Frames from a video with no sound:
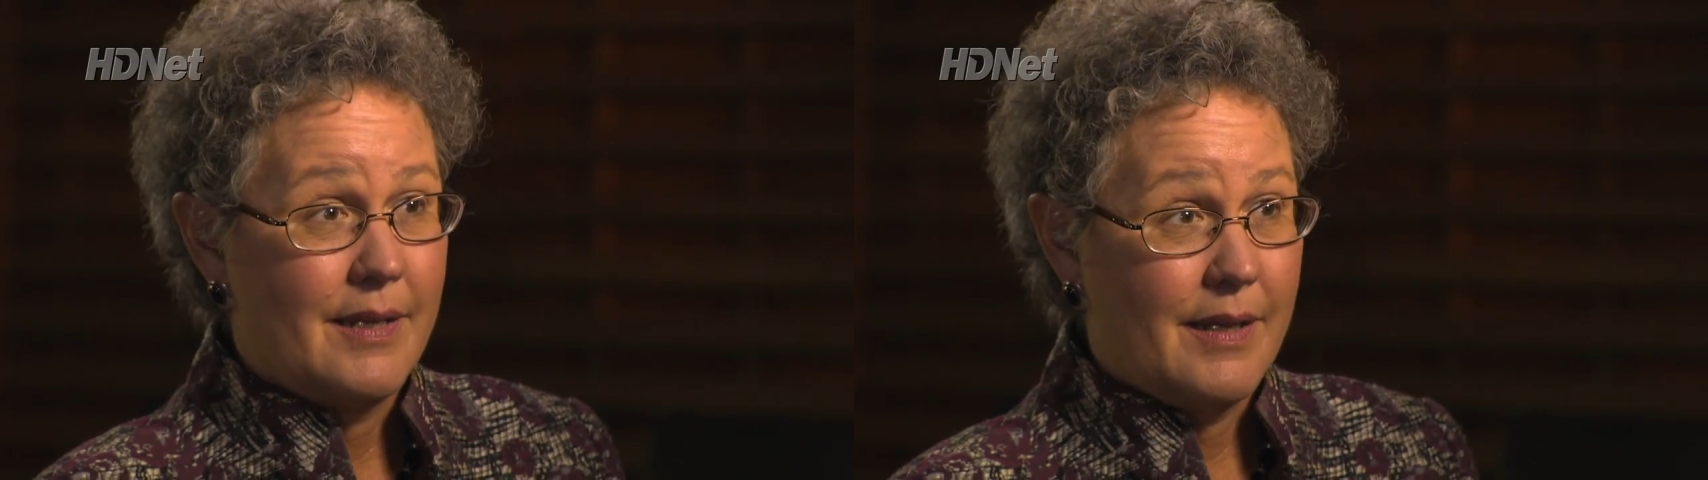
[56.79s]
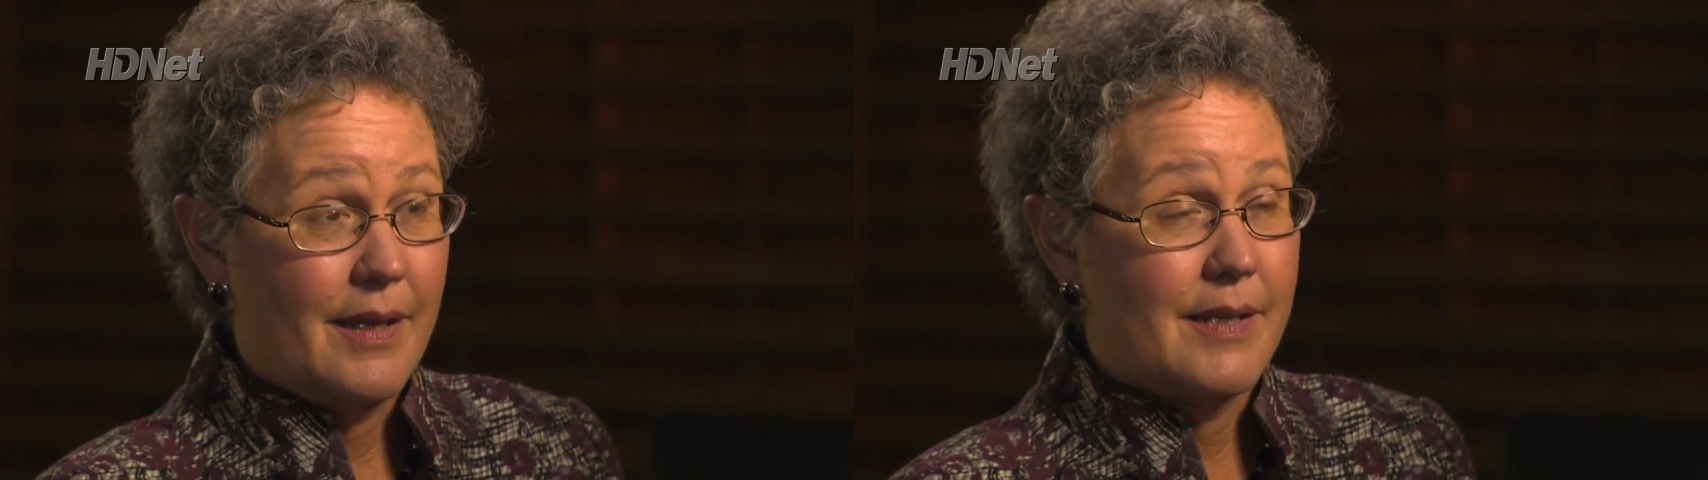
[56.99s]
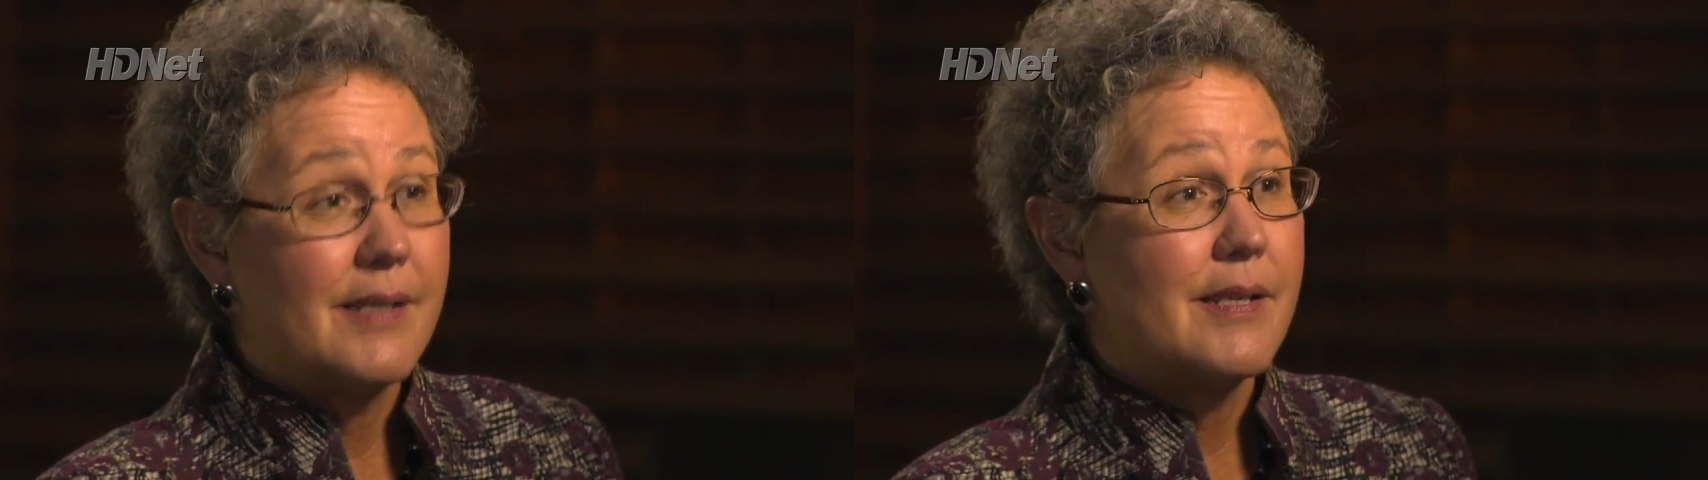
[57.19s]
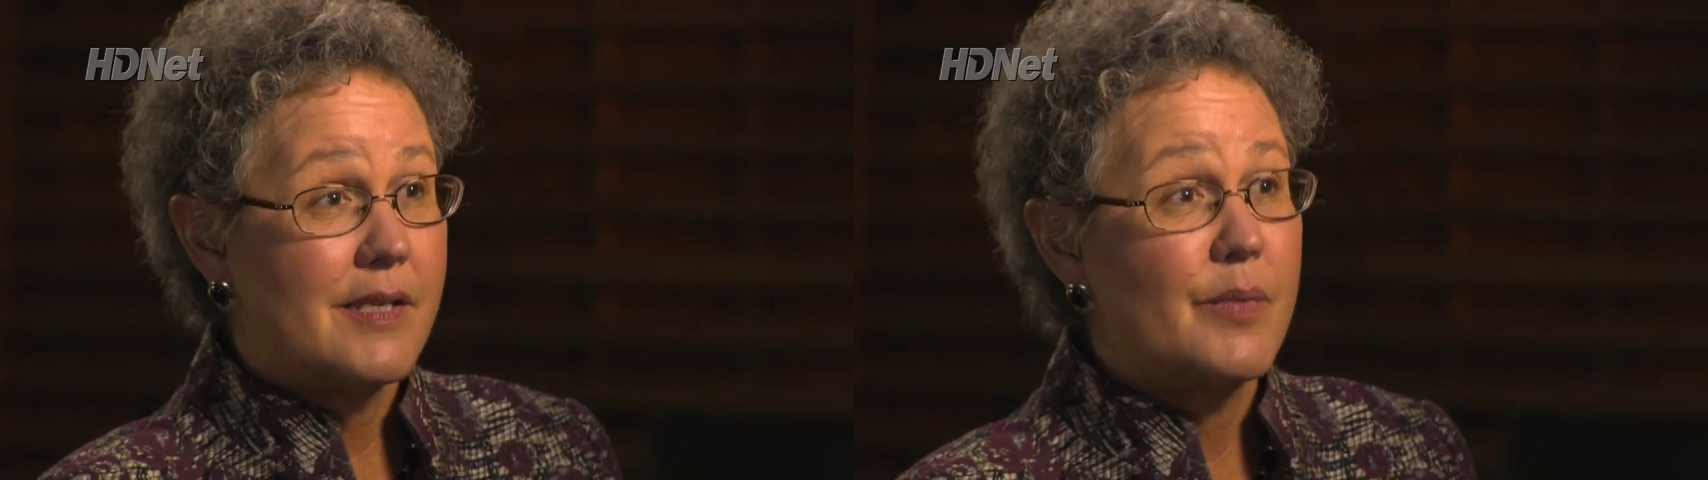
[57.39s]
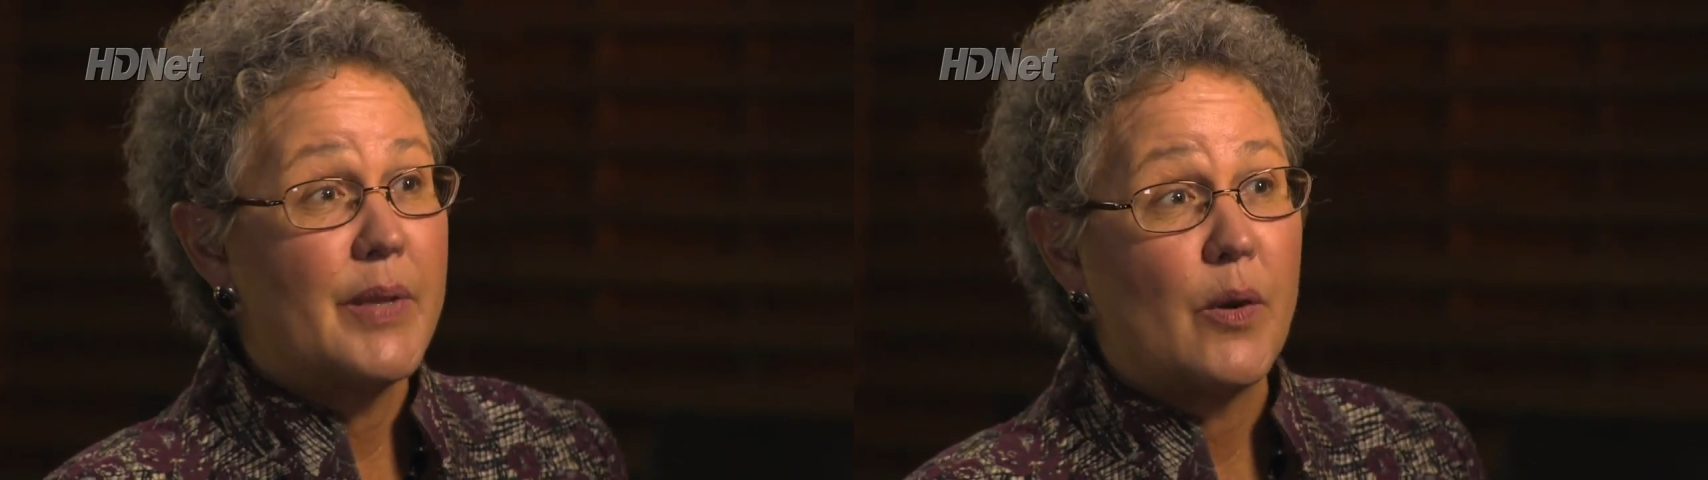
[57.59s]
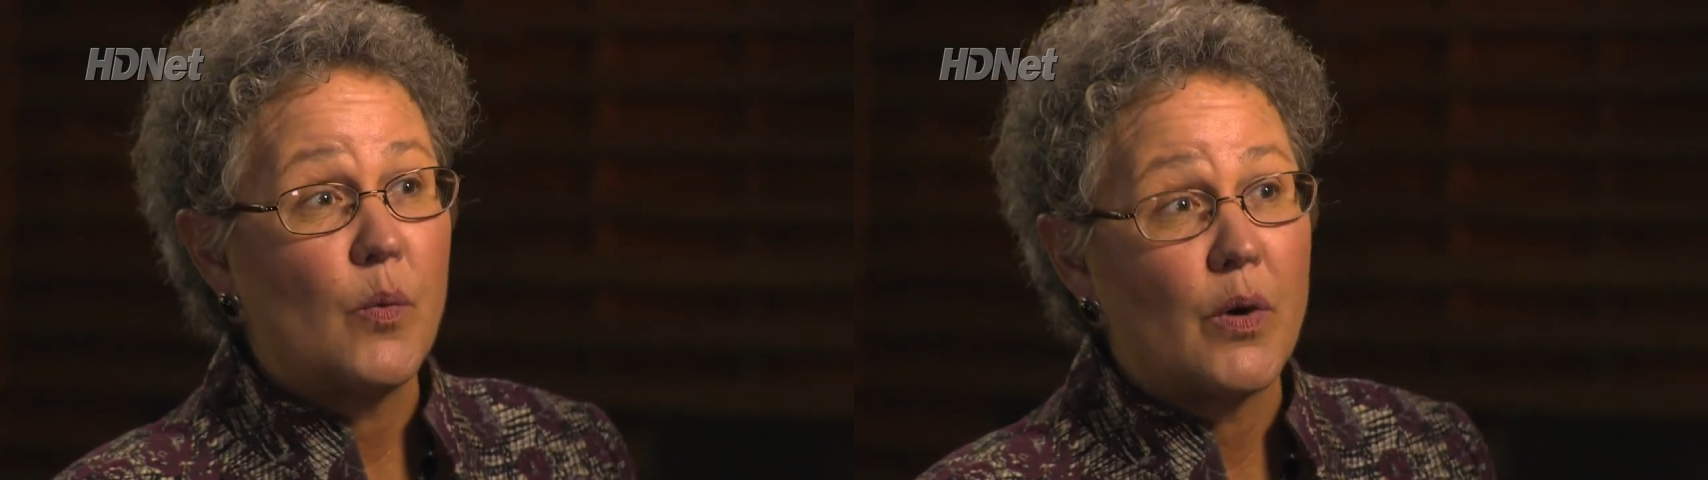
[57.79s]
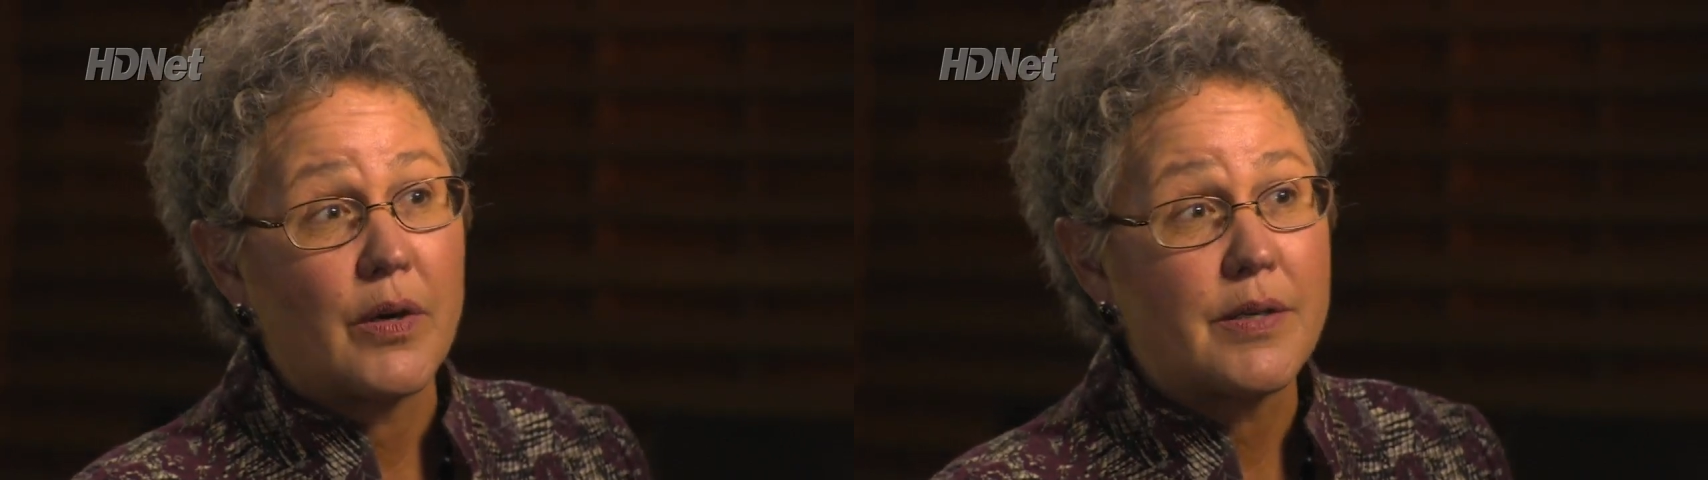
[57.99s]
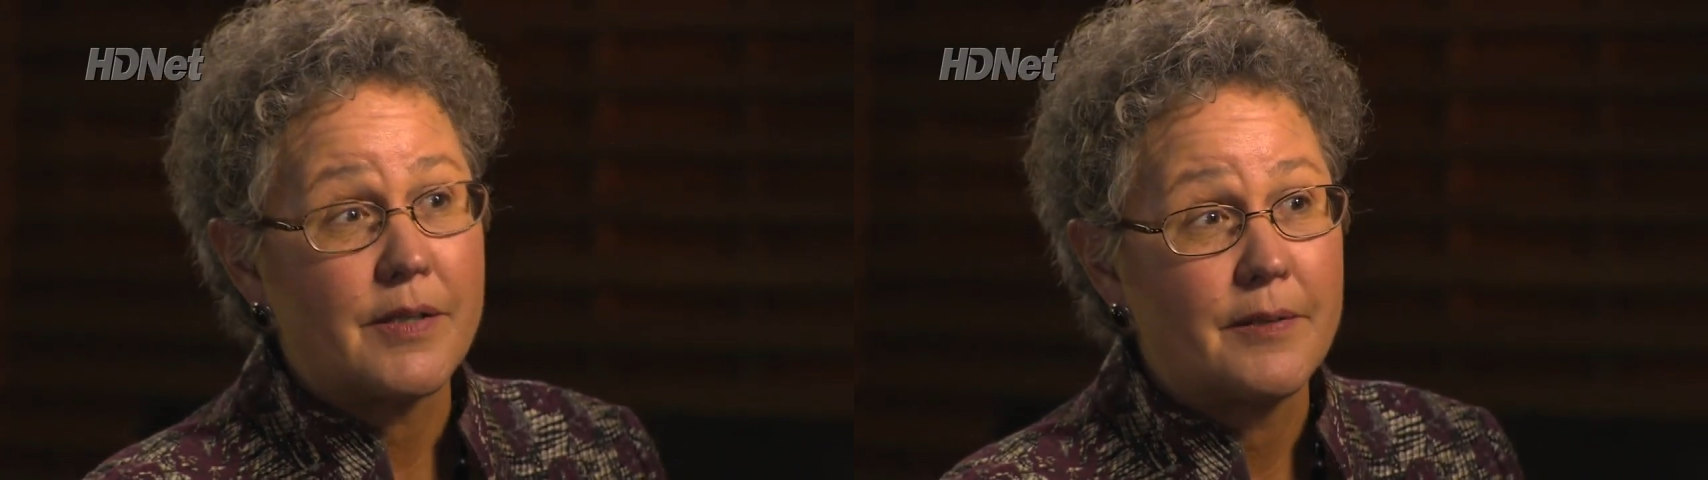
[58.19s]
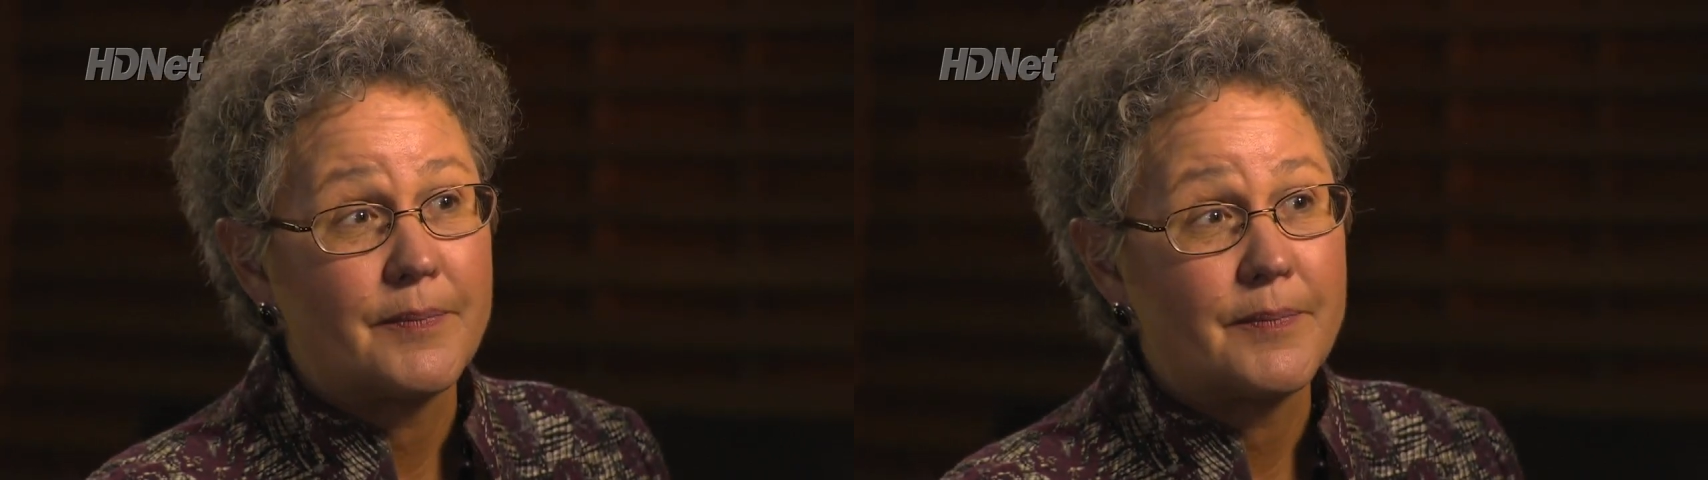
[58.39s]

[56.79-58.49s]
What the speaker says: a system that works.